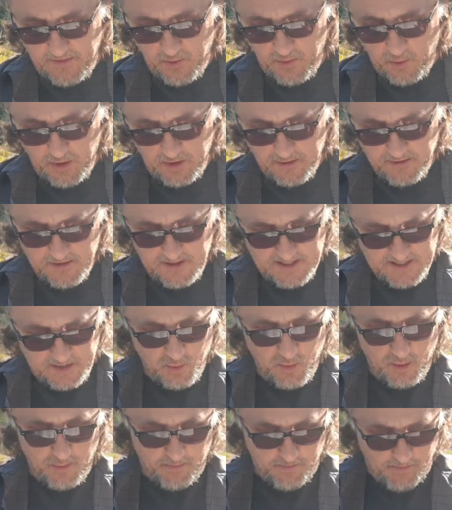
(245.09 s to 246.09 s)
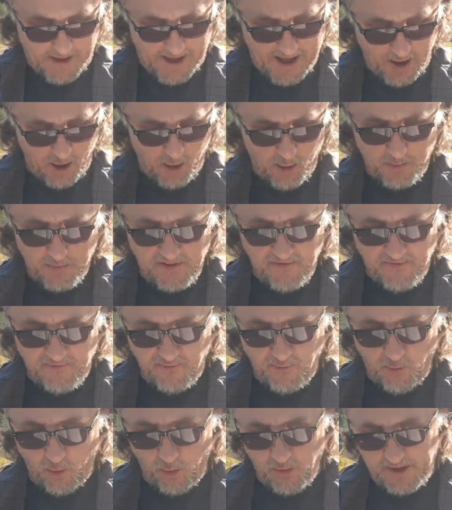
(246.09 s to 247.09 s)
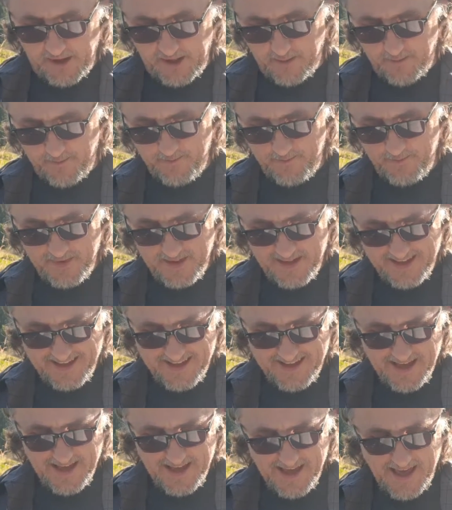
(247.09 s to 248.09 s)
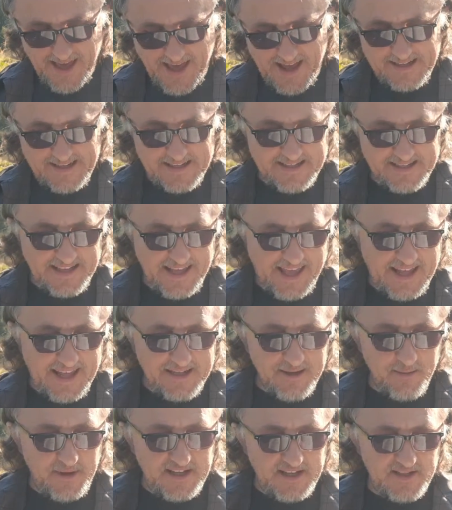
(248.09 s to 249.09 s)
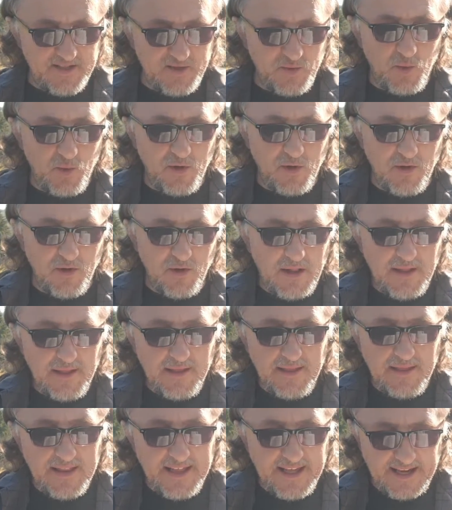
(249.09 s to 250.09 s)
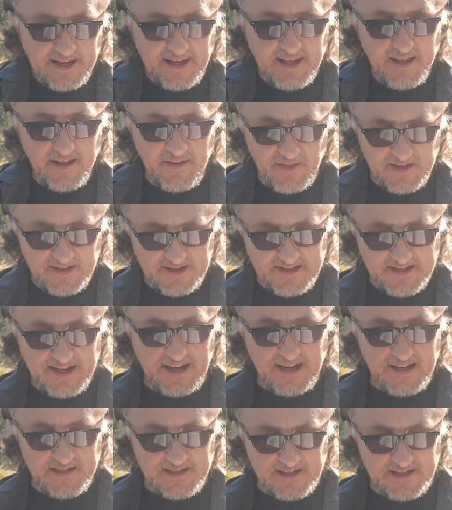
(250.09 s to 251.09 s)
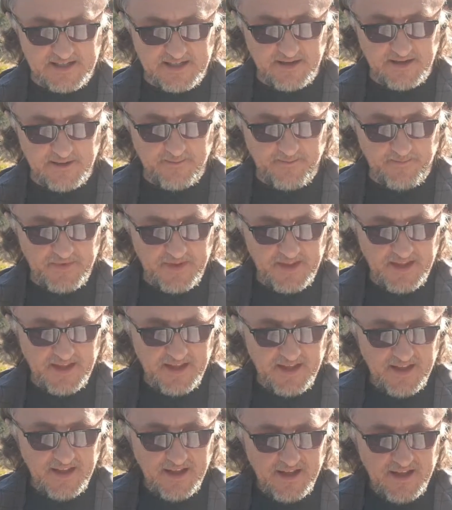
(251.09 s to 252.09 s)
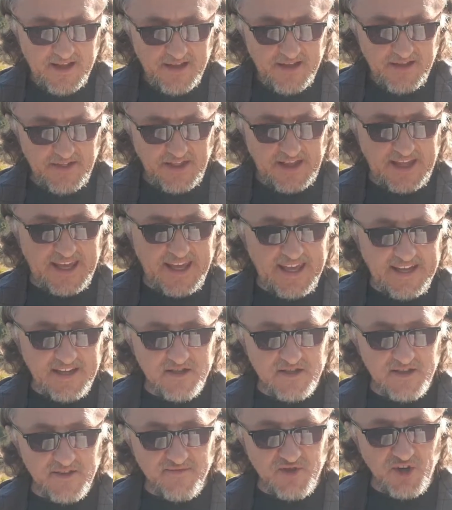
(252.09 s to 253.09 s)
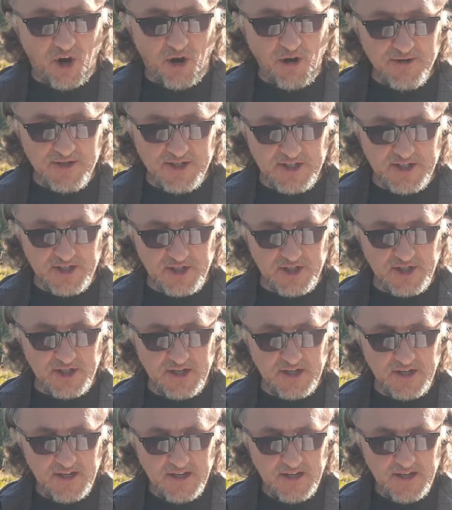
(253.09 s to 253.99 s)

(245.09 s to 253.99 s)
the wilderness will bow before him, and his enemies will lick the dust. The kings of Tarshish